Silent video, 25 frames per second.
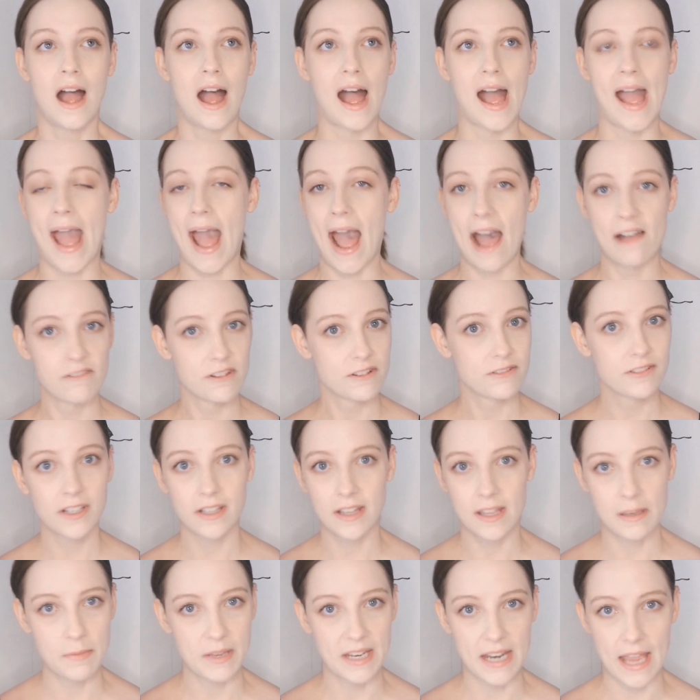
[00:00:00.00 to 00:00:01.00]
I haven't
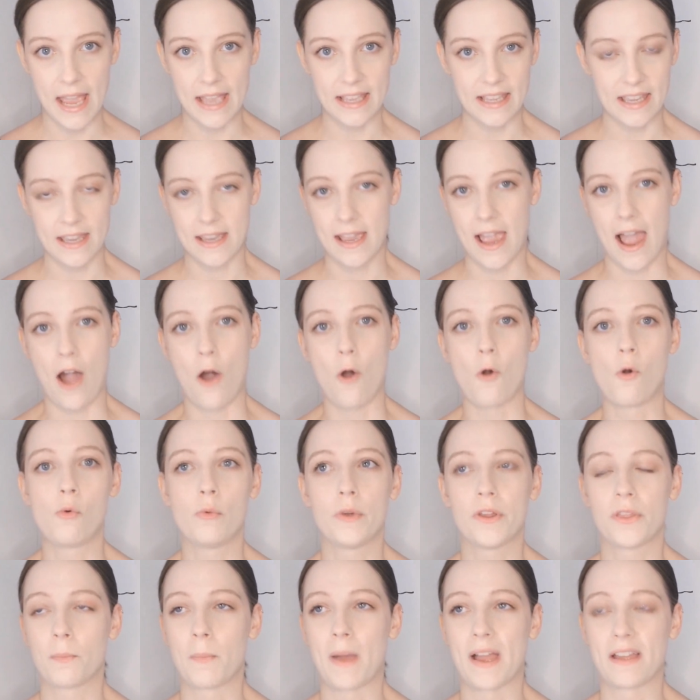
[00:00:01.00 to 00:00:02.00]
really been hanging
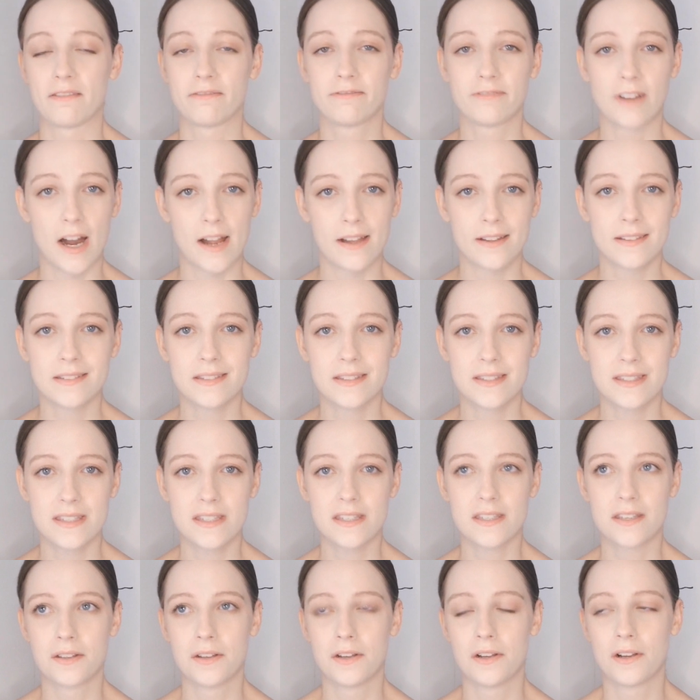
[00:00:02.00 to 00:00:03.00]
out with my
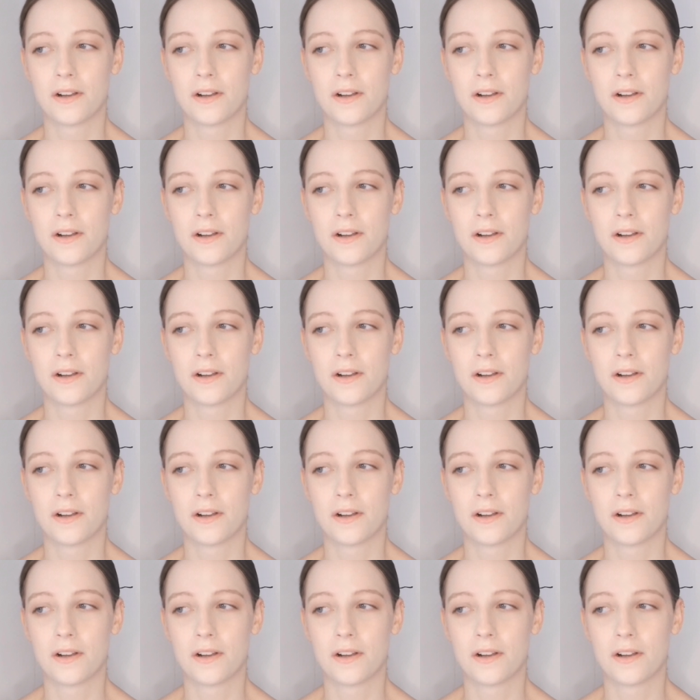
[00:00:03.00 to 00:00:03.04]
friends.